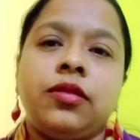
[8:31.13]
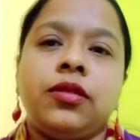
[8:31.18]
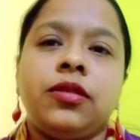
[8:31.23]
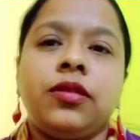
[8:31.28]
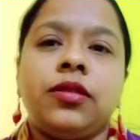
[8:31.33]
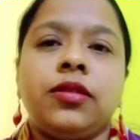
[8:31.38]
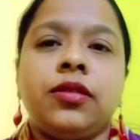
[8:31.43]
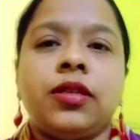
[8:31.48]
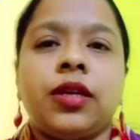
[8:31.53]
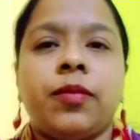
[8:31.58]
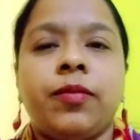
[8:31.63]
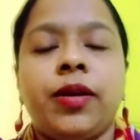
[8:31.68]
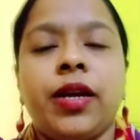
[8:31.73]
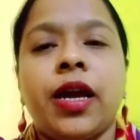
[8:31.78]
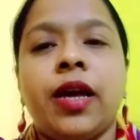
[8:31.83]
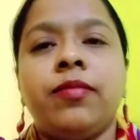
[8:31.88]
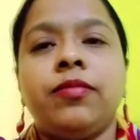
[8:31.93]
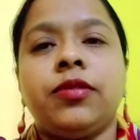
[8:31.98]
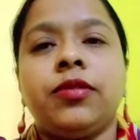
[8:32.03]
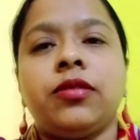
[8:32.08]

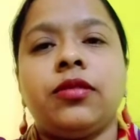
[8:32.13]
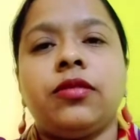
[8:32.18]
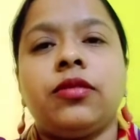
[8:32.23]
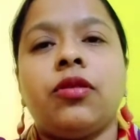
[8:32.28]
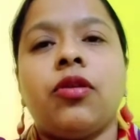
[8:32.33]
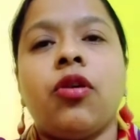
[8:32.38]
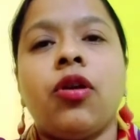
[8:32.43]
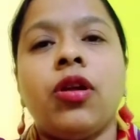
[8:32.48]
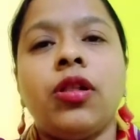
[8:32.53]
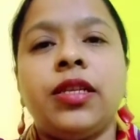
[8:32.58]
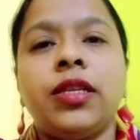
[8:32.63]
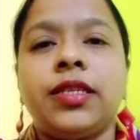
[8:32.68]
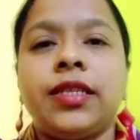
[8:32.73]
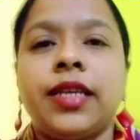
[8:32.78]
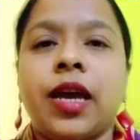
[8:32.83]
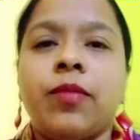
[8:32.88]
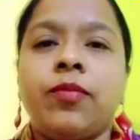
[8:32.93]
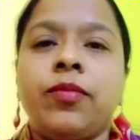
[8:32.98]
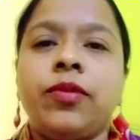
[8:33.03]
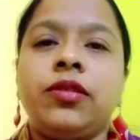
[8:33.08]
sometimes all the
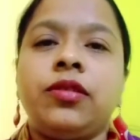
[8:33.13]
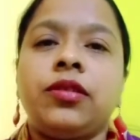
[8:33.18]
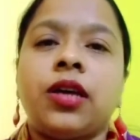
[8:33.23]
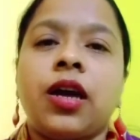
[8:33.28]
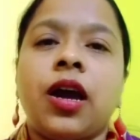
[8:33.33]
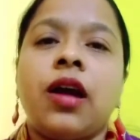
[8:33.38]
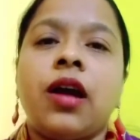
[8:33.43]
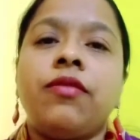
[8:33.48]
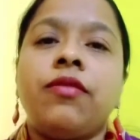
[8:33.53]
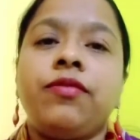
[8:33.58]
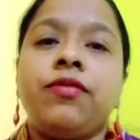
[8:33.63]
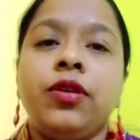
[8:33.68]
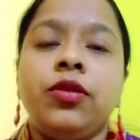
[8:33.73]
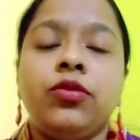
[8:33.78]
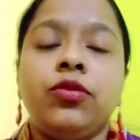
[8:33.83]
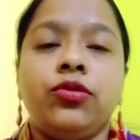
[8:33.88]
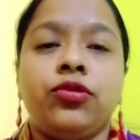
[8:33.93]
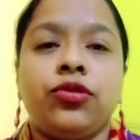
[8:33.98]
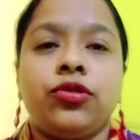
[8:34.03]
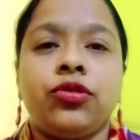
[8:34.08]
stamens are
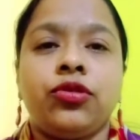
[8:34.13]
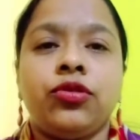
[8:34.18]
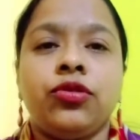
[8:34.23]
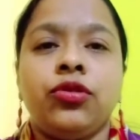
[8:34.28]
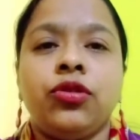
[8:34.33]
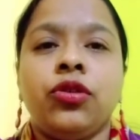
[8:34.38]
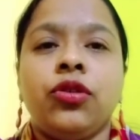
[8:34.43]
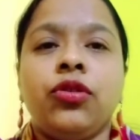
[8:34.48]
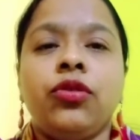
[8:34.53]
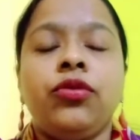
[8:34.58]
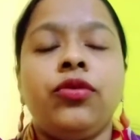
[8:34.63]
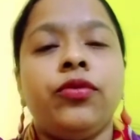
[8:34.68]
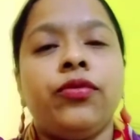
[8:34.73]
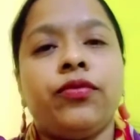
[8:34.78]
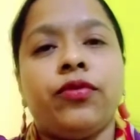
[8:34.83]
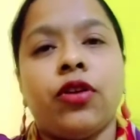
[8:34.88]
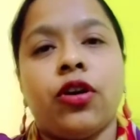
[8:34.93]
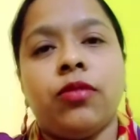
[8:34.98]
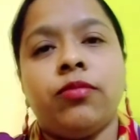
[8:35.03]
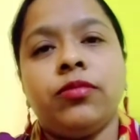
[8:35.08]
fused to
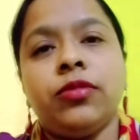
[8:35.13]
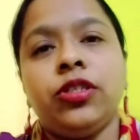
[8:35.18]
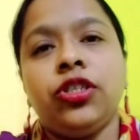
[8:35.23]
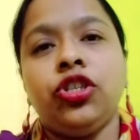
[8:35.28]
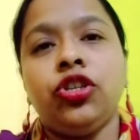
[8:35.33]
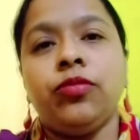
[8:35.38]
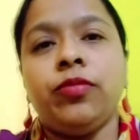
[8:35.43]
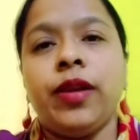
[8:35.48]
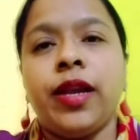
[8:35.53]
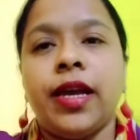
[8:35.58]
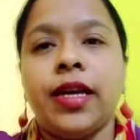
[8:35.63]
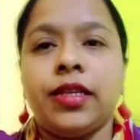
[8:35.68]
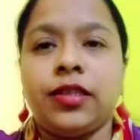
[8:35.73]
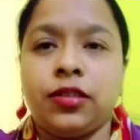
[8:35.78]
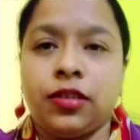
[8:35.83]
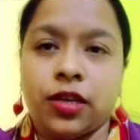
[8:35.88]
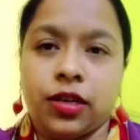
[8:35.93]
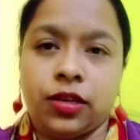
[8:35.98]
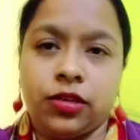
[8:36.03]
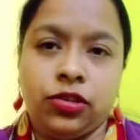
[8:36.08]
form tube-like
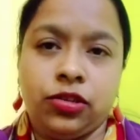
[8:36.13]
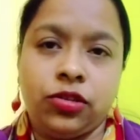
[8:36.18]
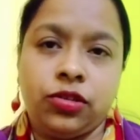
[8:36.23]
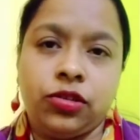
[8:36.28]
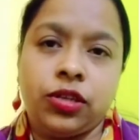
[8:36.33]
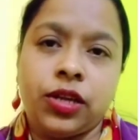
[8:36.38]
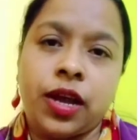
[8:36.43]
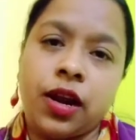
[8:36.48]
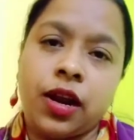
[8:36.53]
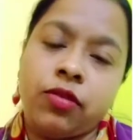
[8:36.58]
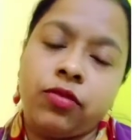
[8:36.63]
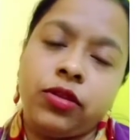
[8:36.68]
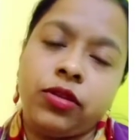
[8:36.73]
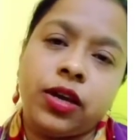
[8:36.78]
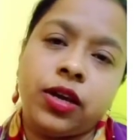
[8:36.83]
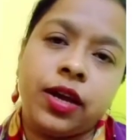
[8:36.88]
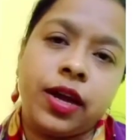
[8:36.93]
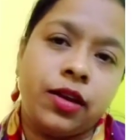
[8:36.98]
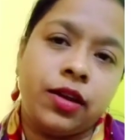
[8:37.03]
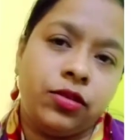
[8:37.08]
structures around the
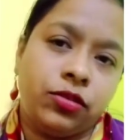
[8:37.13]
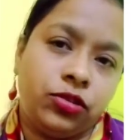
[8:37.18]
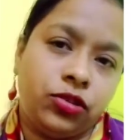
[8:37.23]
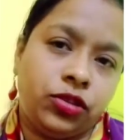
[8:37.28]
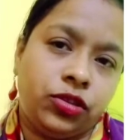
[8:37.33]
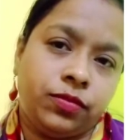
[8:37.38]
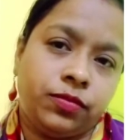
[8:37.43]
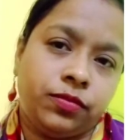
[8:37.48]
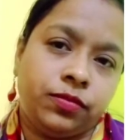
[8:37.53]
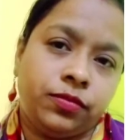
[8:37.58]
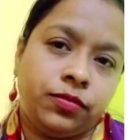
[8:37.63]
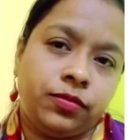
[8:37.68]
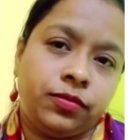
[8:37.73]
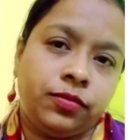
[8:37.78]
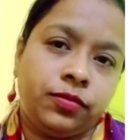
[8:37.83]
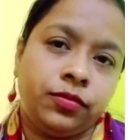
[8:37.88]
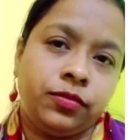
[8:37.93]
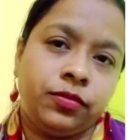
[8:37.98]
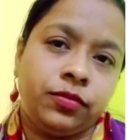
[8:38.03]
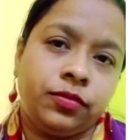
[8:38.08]
gynoecium.
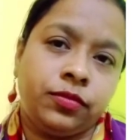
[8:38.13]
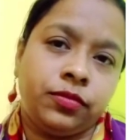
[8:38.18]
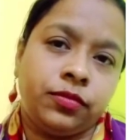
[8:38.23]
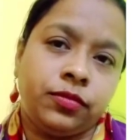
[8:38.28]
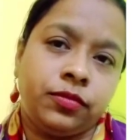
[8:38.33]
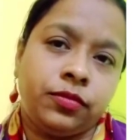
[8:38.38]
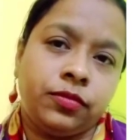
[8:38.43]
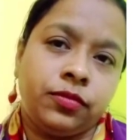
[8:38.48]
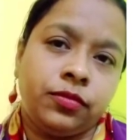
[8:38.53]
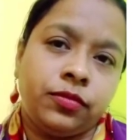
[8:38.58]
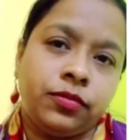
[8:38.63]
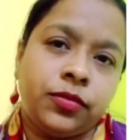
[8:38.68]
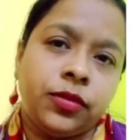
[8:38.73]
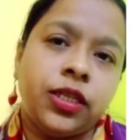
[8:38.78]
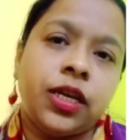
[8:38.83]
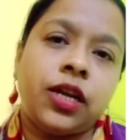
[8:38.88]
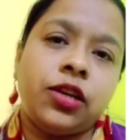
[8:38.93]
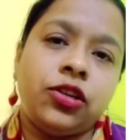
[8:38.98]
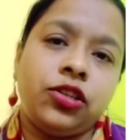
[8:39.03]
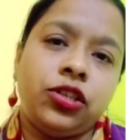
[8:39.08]

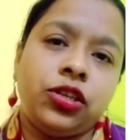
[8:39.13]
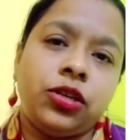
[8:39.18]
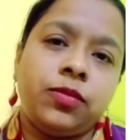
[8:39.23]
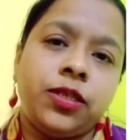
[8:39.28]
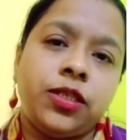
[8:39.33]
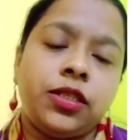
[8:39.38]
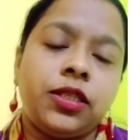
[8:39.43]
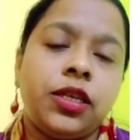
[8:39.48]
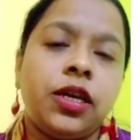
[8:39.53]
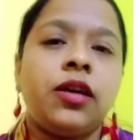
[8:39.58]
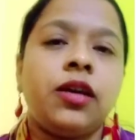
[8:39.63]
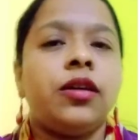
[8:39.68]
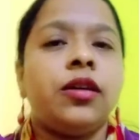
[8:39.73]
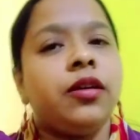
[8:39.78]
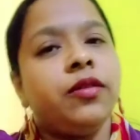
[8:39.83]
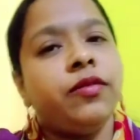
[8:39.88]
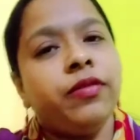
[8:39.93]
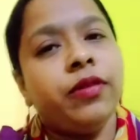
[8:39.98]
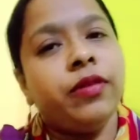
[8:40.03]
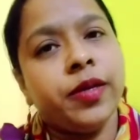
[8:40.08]
Gynoecium is the
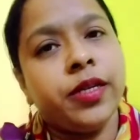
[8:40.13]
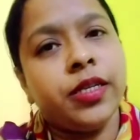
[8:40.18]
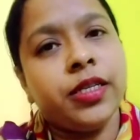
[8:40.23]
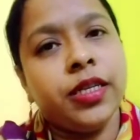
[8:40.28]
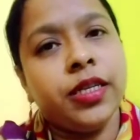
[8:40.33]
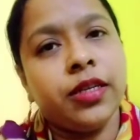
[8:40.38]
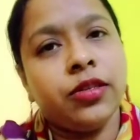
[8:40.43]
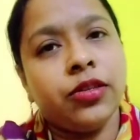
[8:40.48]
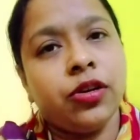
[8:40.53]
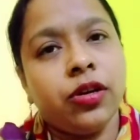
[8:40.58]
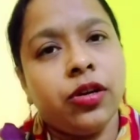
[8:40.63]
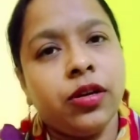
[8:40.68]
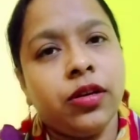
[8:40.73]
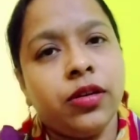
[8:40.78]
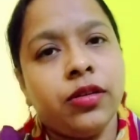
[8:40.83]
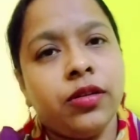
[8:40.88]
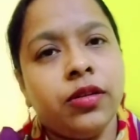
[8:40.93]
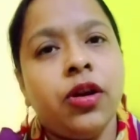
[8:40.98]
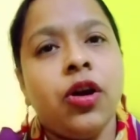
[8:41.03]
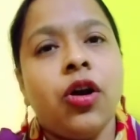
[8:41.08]
female sex
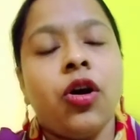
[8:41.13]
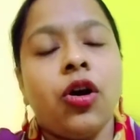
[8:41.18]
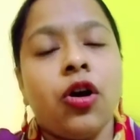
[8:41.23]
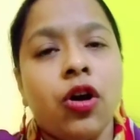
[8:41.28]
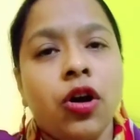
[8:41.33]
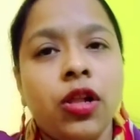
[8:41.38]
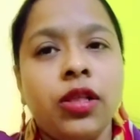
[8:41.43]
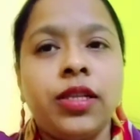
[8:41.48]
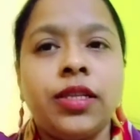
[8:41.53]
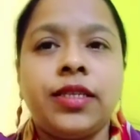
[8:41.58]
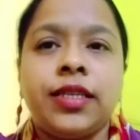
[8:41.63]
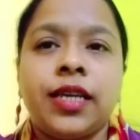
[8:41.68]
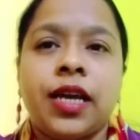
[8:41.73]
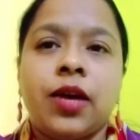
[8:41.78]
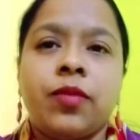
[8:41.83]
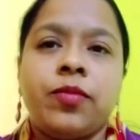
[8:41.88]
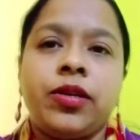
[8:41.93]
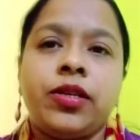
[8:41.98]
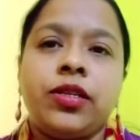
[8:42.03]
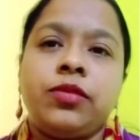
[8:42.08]
organ. All the
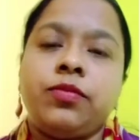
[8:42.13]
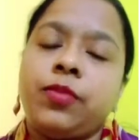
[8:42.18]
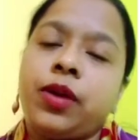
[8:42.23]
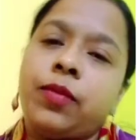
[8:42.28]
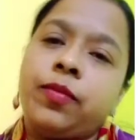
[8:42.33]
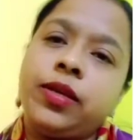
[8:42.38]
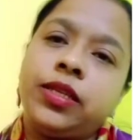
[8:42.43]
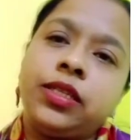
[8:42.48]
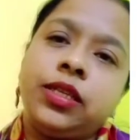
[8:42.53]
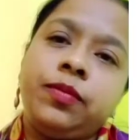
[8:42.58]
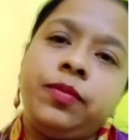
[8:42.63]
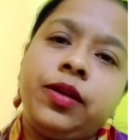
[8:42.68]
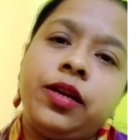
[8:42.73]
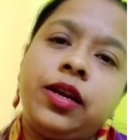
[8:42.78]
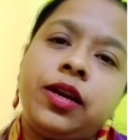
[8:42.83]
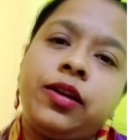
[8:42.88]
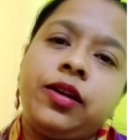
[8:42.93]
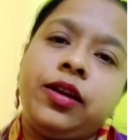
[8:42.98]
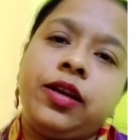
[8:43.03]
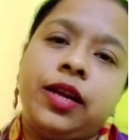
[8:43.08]
stamens may be
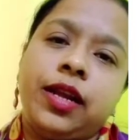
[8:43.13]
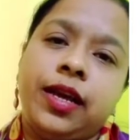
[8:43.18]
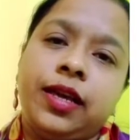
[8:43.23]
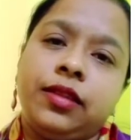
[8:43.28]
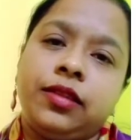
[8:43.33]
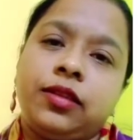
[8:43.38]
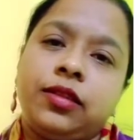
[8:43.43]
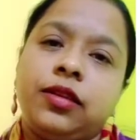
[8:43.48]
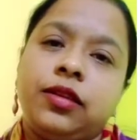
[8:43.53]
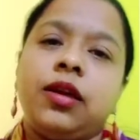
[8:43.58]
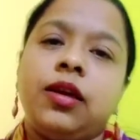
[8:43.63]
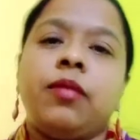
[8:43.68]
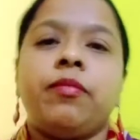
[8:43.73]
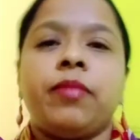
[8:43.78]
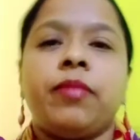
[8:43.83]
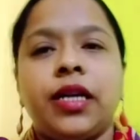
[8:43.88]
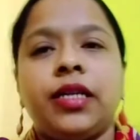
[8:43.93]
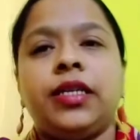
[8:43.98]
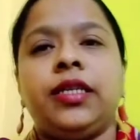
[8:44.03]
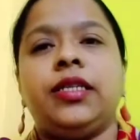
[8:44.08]
similar in length,
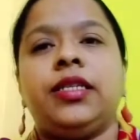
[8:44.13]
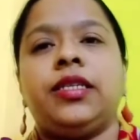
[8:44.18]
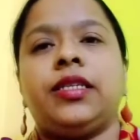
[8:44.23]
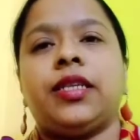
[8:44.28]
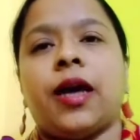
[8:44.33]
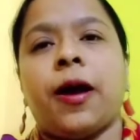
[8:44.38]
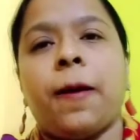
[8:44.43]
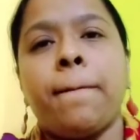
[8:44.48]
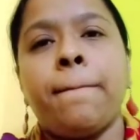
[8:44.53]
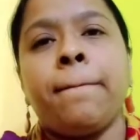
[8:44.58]
but in some,